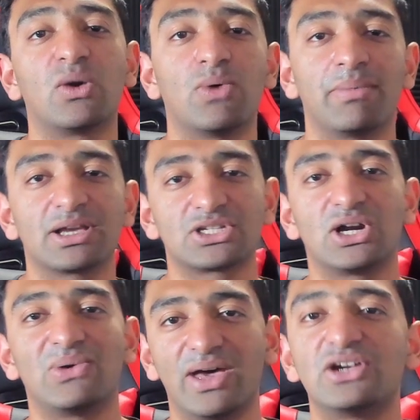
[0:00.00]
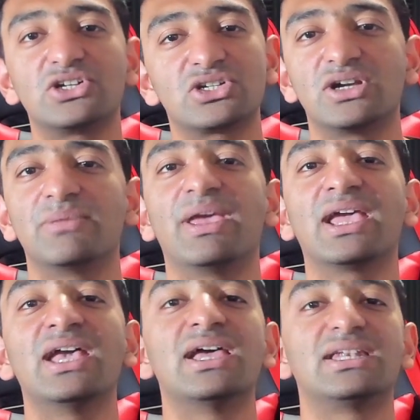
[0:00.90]
WebXR render streaming,
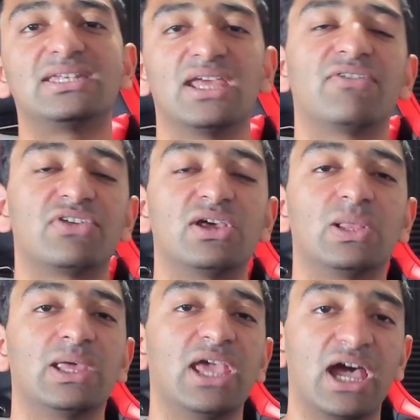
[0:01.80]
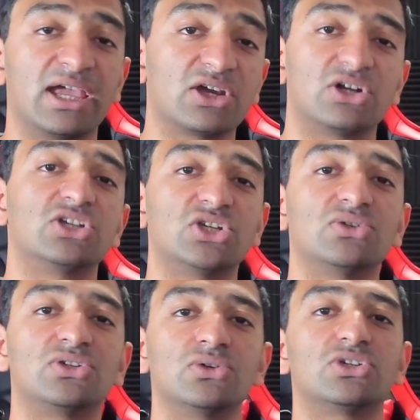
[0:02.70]
definitely I encourage you
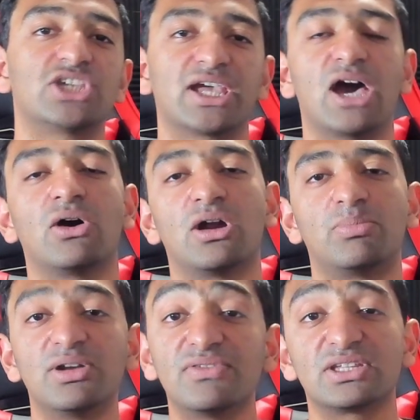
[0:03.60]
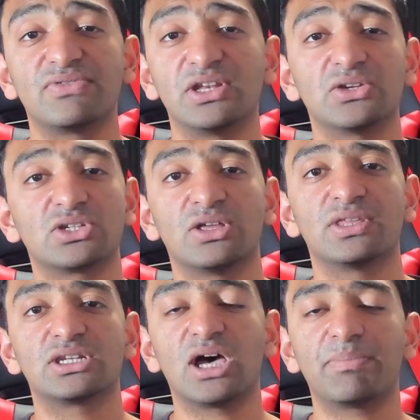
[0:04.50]
to check out our previous videos on the
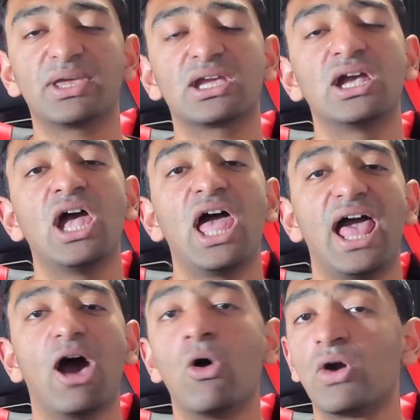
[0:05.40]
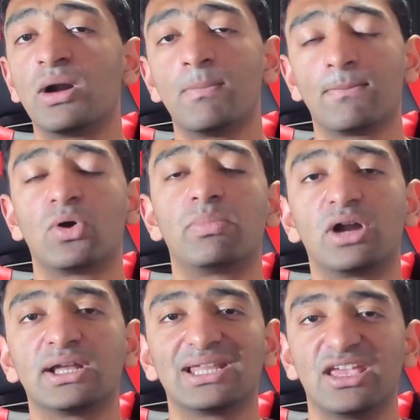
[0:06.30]
topic, or more
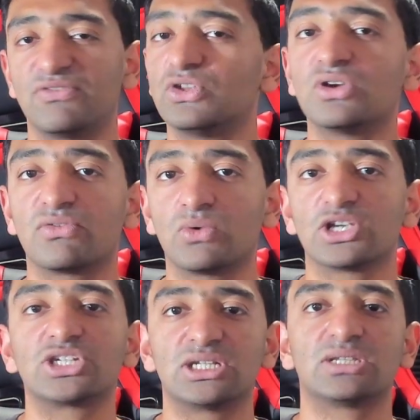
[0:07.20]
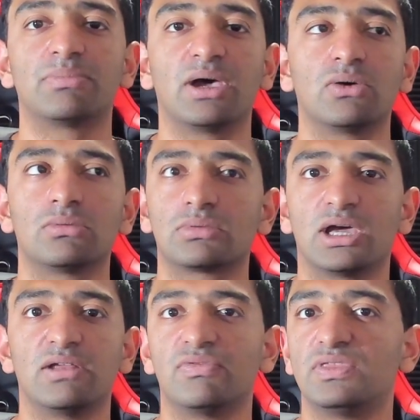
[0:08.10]
broadly, if you do have questions about kind
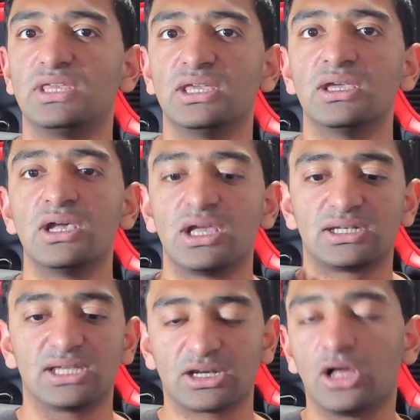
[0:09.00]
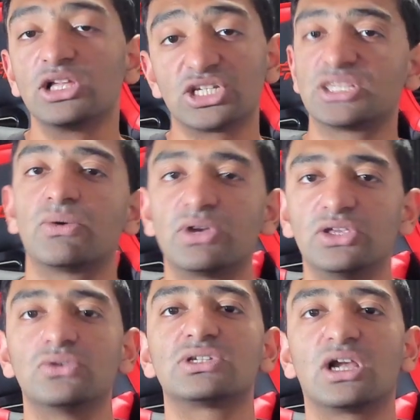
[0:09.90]
of the technologies that were
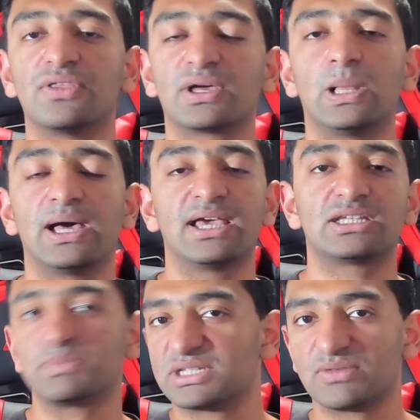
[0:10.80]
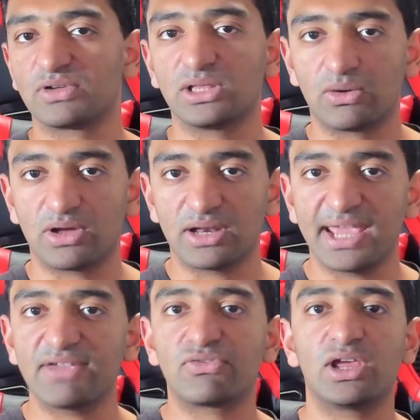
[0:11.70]
used on the client, specifically around
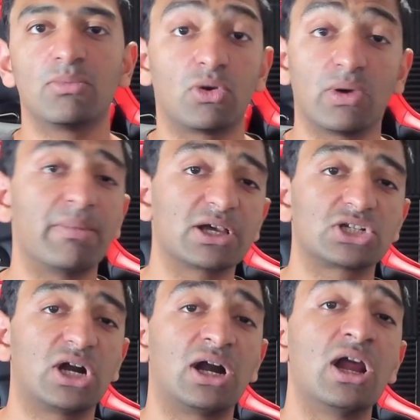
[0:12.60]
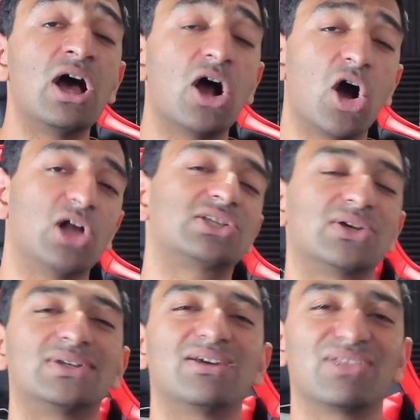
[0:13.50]
A-Frame or WebXR, also
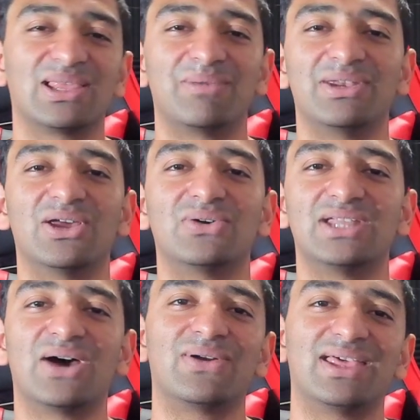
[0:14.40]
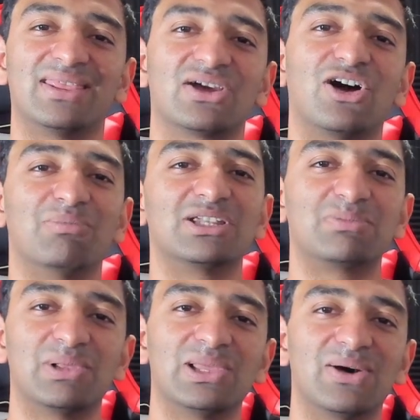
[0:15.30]
definitely let me know down in the comments
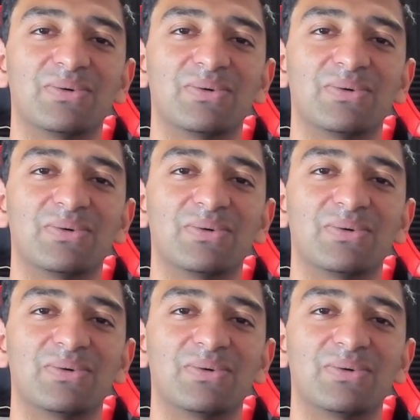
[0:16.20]
below.